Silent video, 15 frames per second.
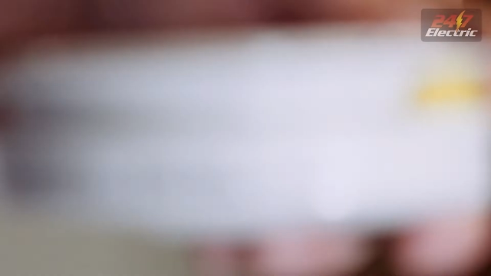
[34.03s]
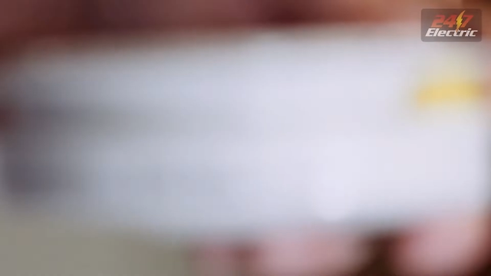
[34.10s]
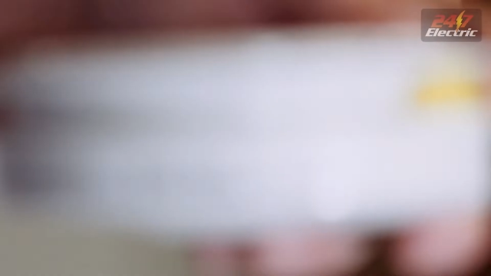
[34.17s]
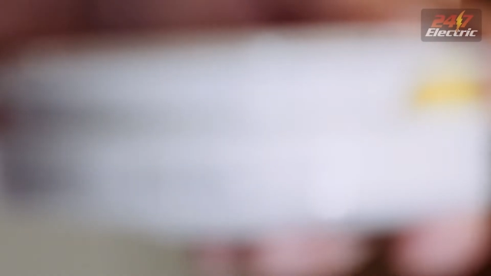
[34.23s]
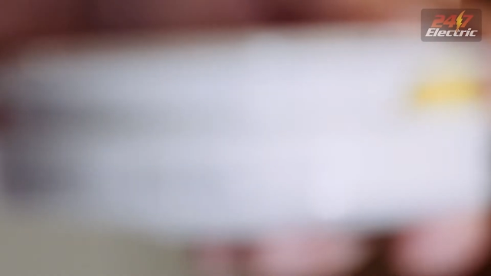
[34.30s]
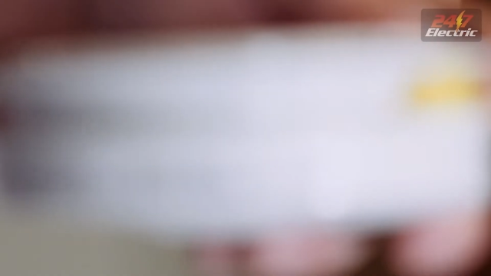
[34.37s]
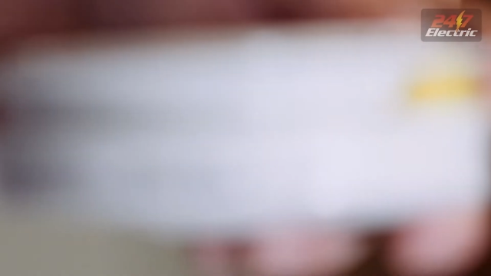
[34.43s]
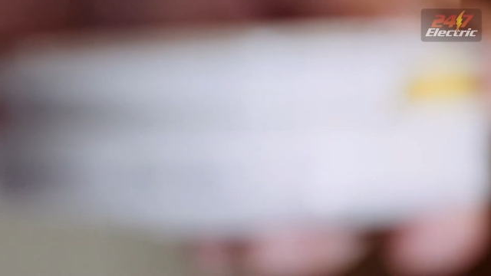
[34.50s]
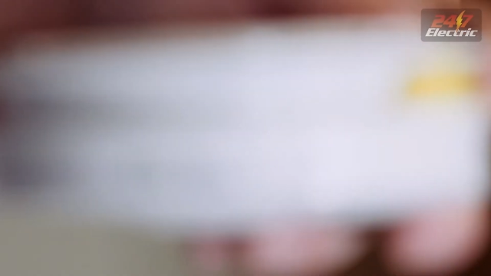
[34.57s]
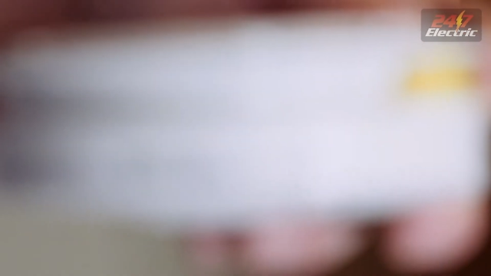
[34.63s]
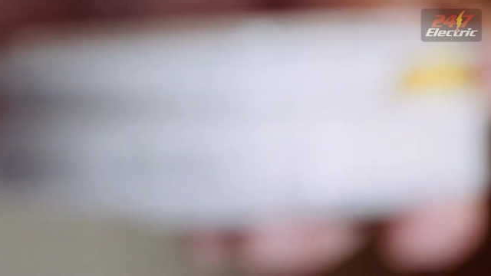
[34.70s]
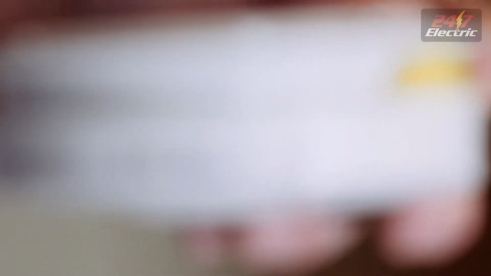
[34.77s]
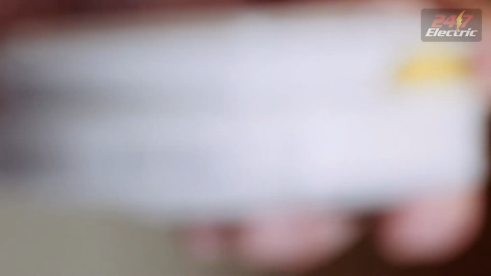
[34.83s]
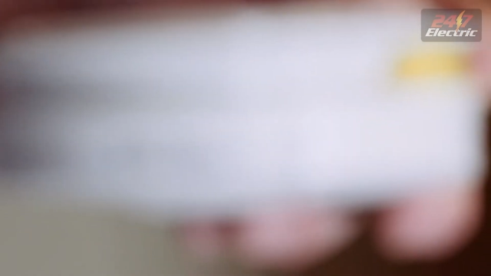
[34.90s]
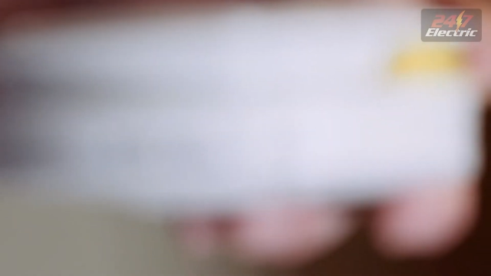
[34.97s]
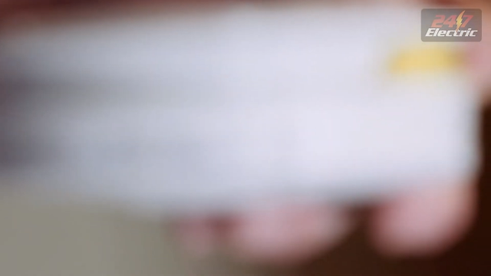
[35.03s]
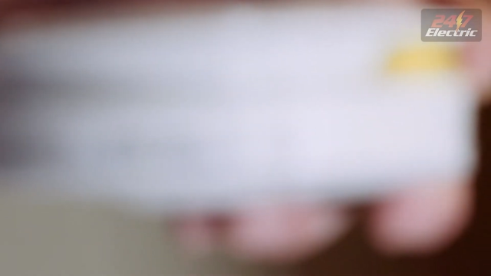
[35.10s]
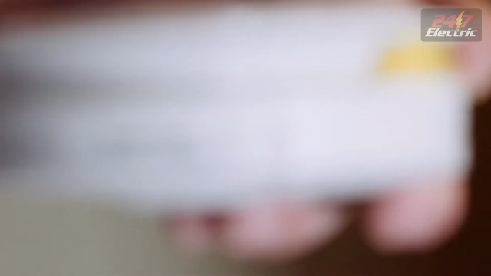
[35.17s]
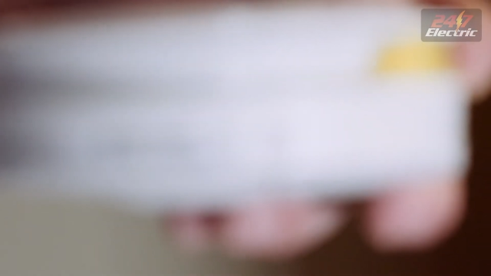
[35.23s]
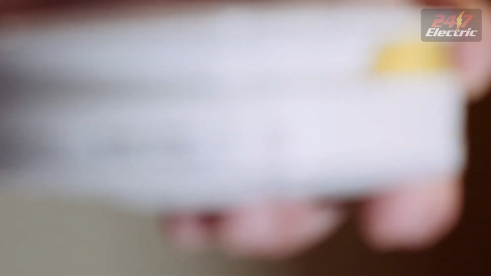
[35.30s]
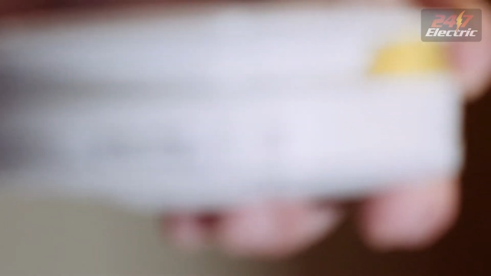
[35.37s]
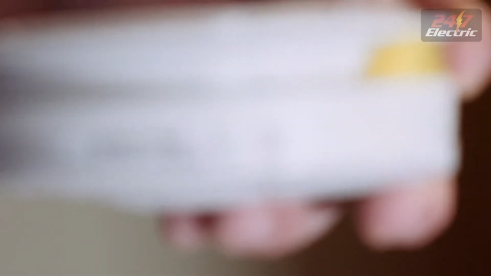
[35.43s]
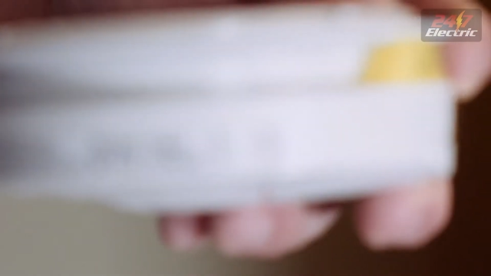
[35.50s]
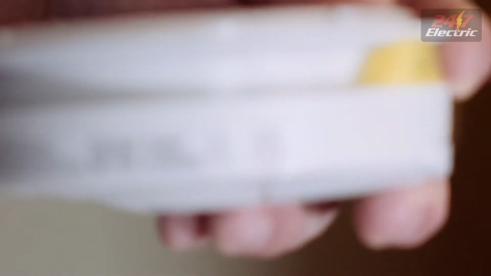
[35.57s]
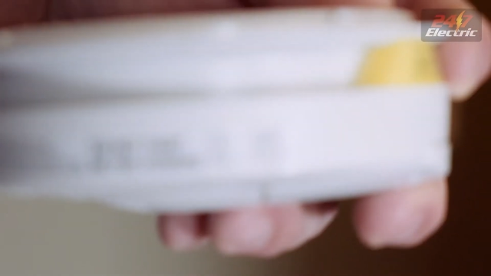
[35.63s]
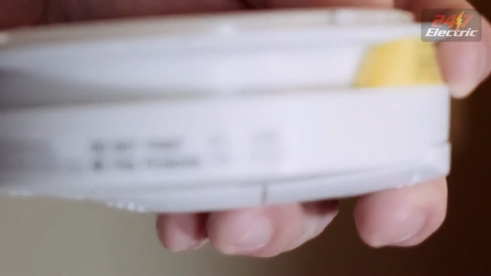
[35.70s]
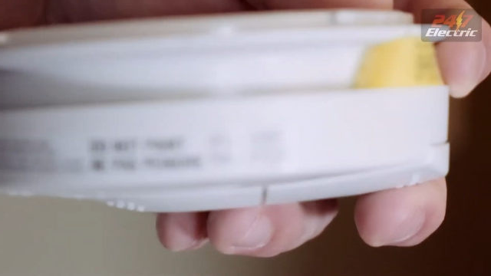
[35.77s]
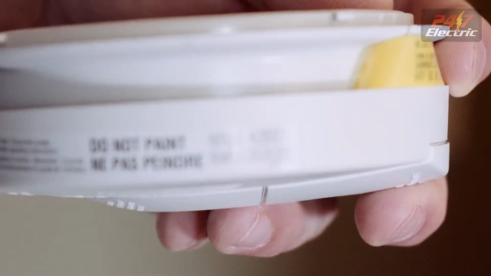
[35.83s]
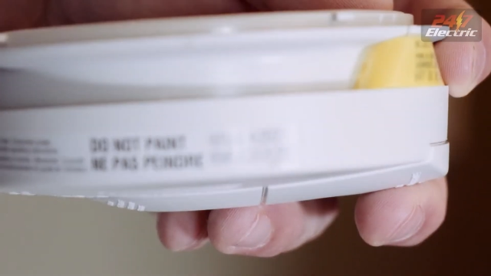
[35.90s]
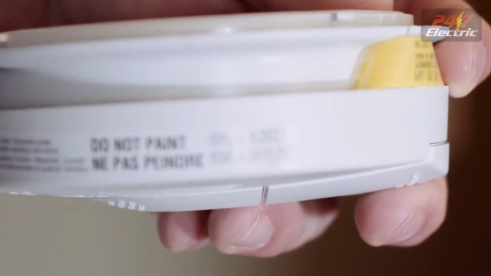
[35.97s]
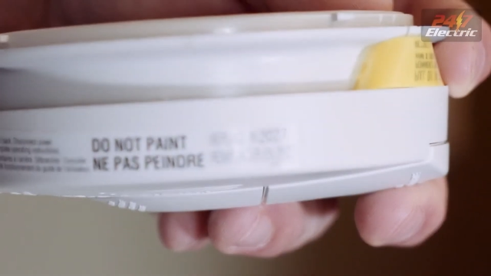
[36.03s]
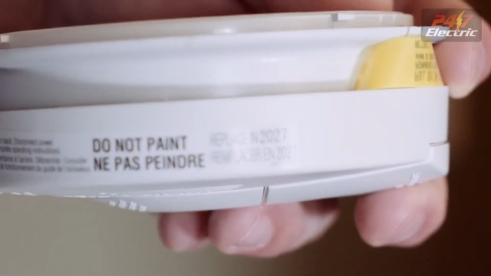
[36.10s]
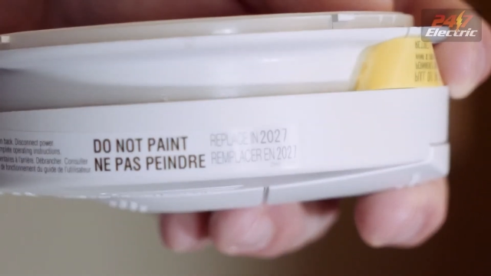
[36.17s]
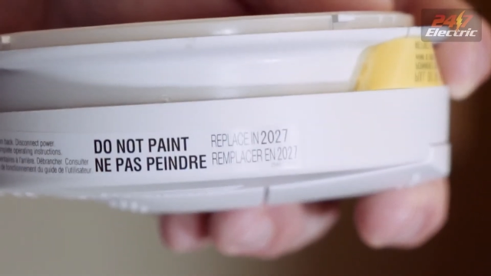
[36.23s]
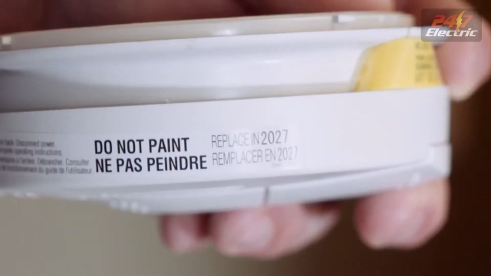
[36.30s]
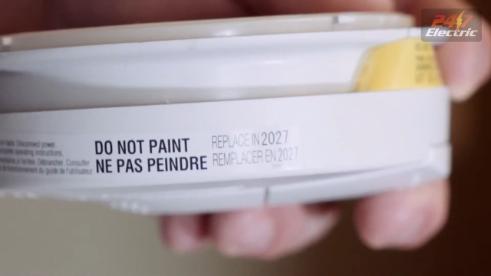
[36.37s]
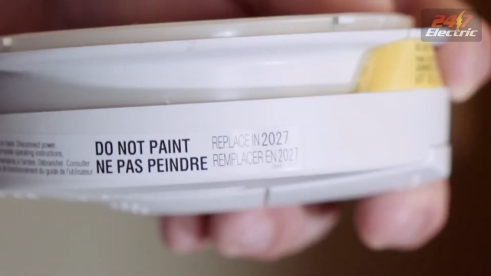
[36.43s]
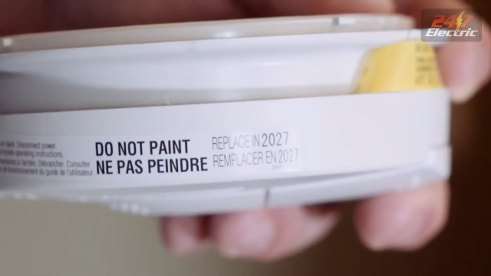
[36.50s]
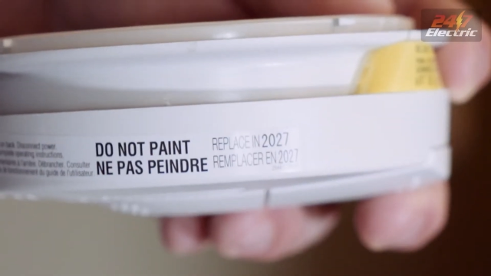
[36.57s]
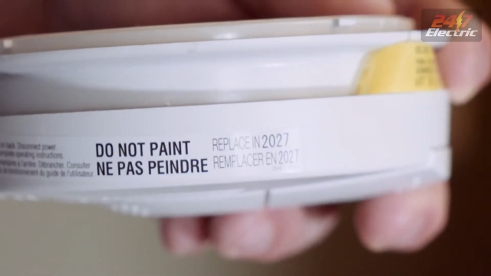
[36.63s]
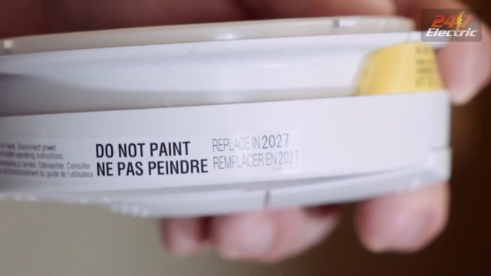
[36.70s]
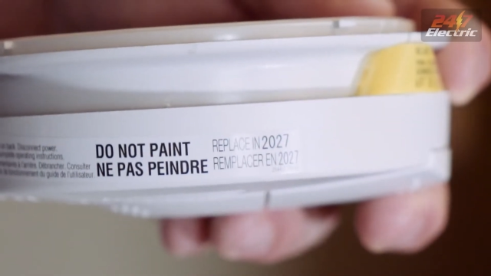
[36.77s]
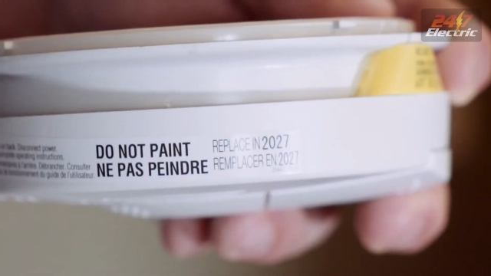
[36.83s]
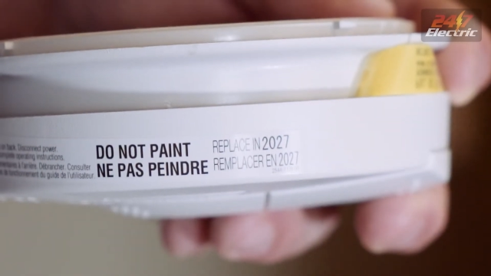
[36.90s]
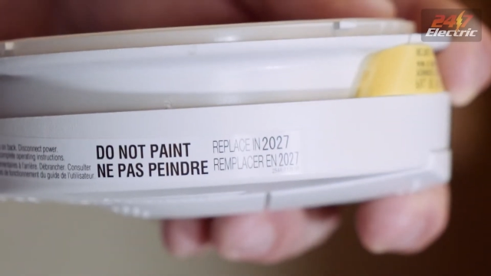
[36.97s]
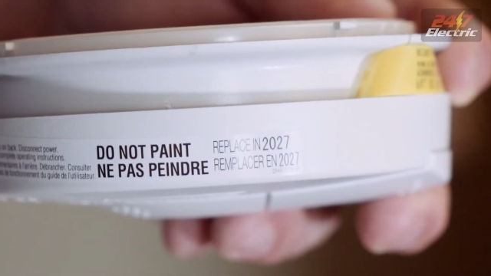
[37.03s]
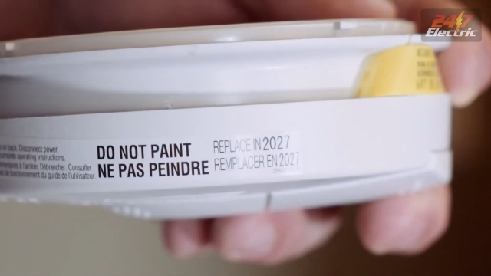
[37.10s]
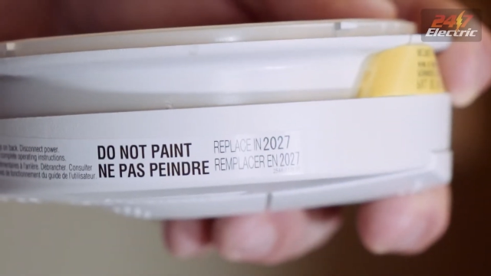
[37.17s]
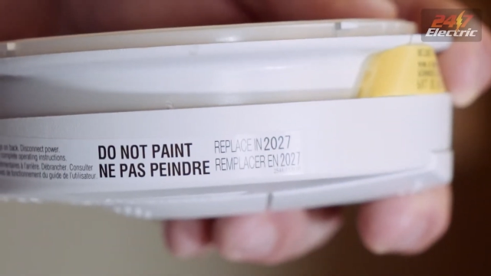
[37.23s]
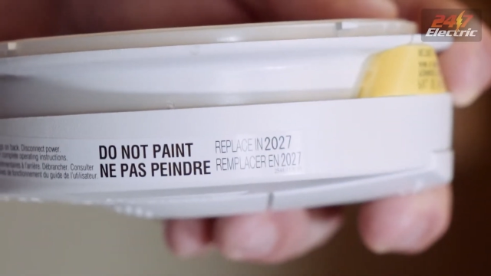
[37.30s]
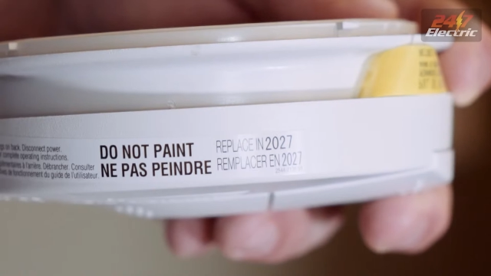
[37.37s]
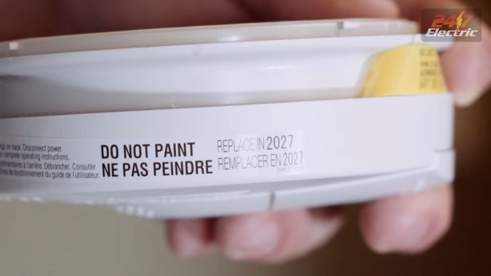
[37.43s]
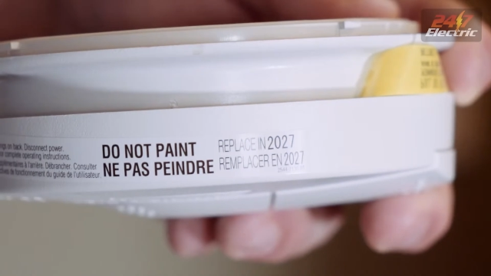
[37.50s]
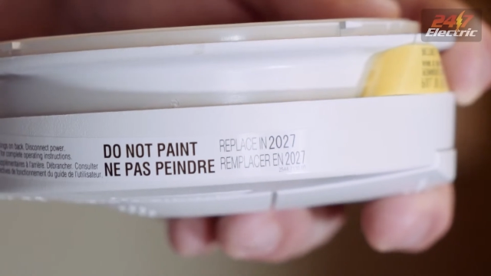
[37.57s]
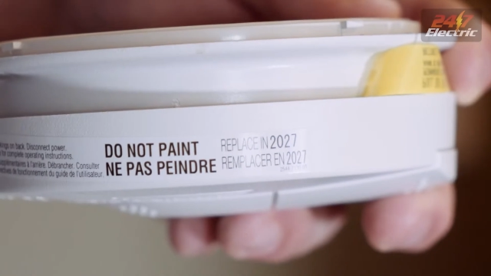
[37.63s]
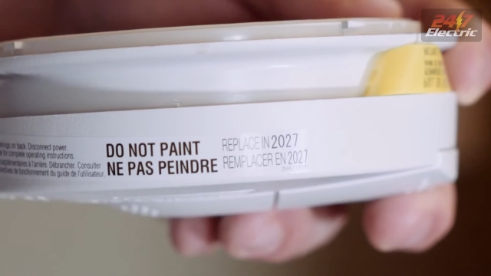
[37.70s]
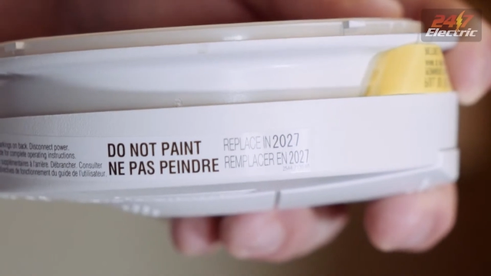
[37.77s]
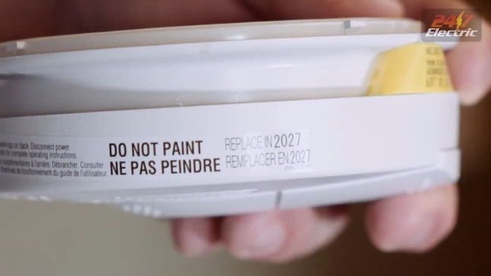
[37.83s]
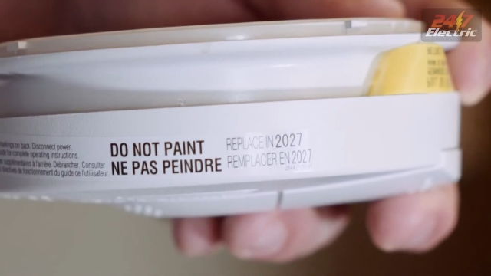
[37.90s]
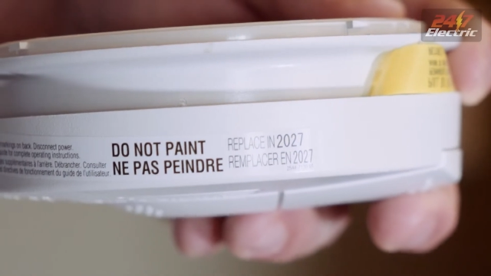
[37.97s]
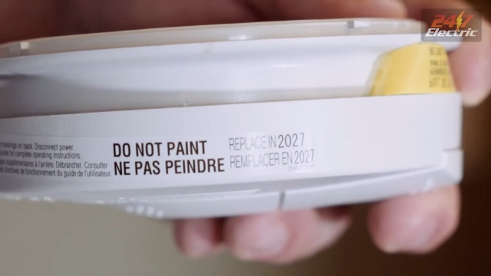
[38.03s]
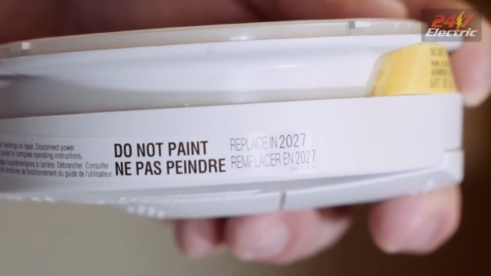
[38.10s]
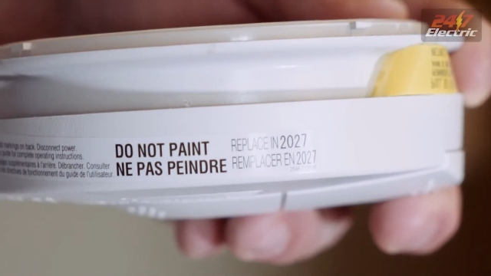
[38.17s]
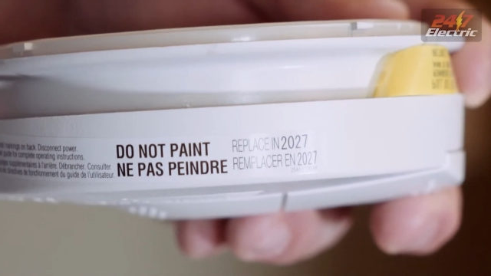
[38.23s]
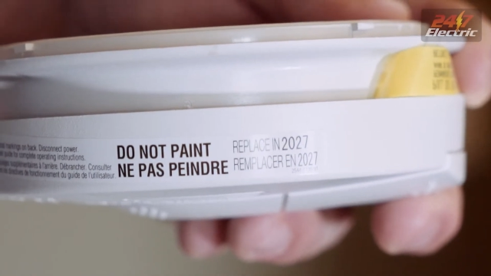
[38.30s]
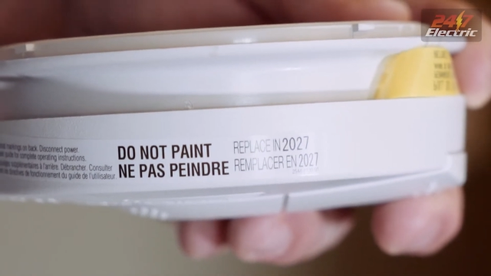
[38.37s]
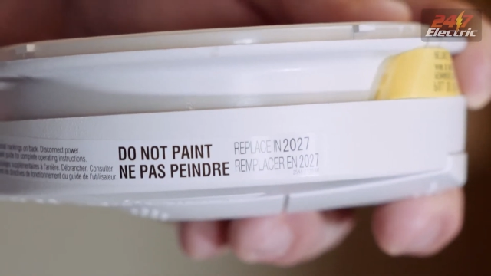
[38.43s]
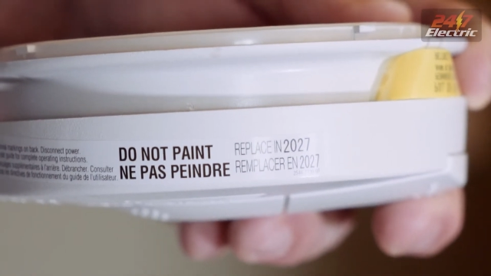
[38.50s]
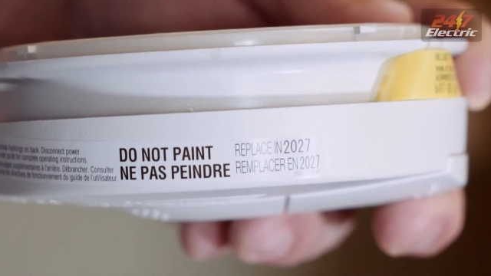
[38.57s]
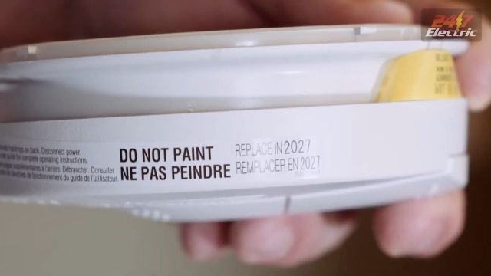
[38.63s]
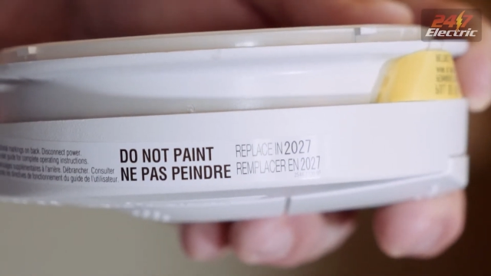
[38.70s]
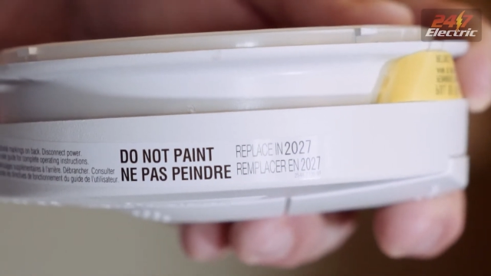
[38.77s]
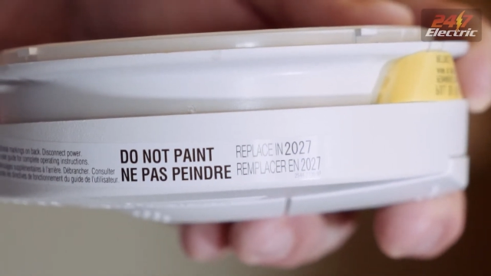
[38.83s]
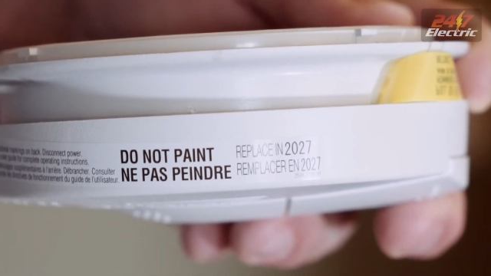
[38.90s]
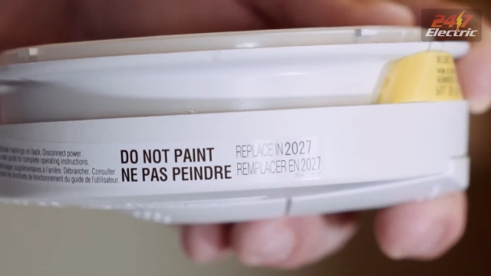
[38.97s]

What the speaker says: (no speaker visible)